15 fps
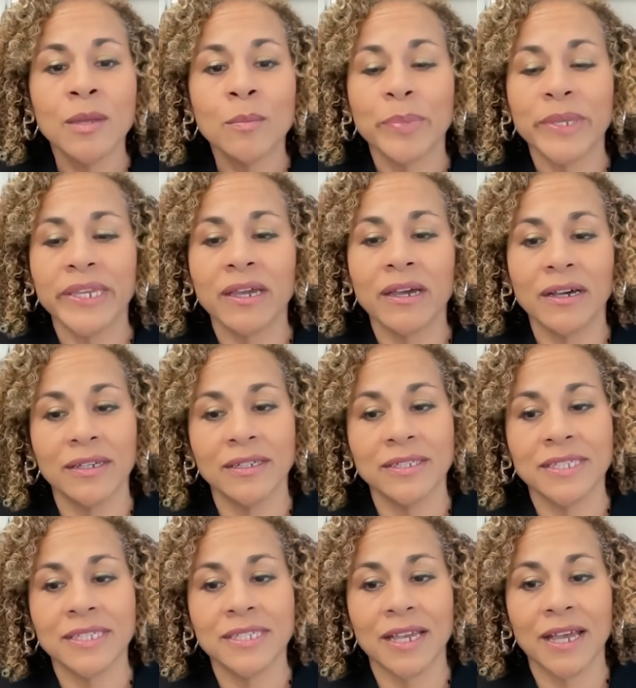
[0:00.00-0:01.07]

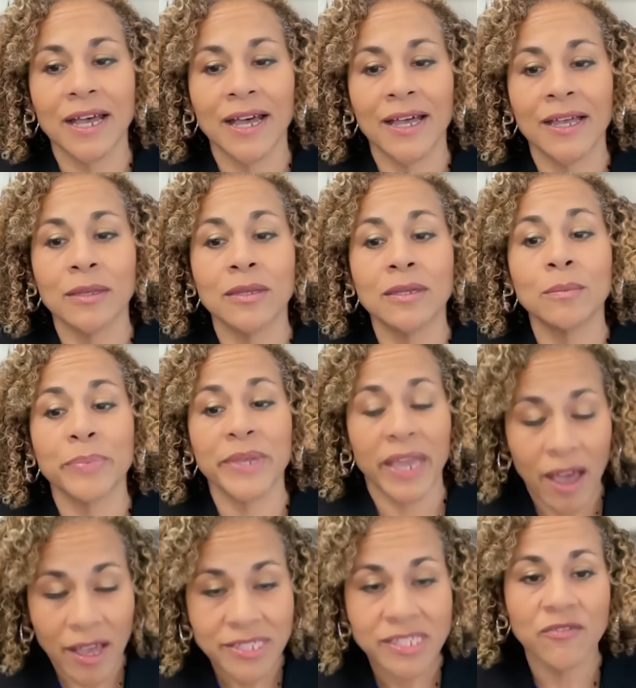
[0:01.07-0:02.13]
because
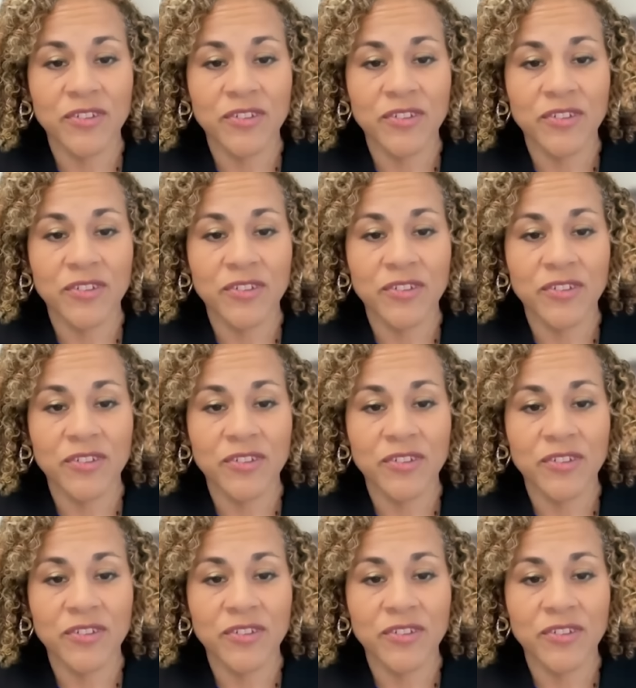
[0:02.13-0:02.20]
of